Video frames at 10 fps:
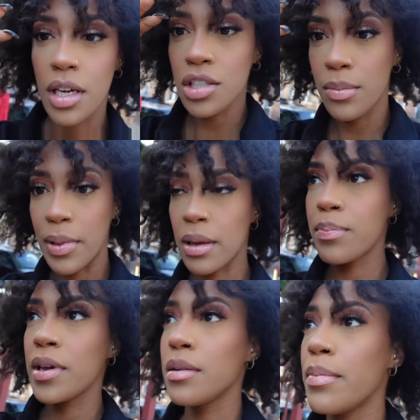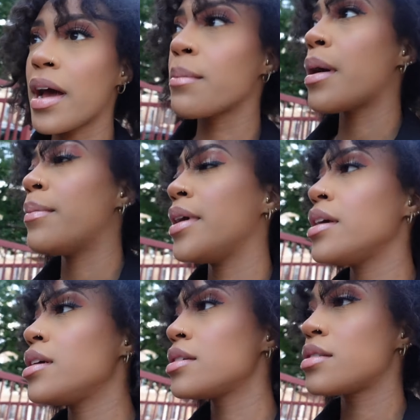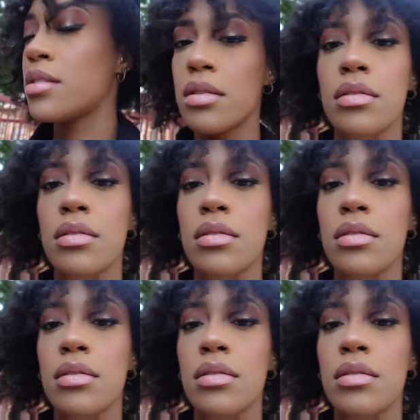I should have like pinned back my bangs.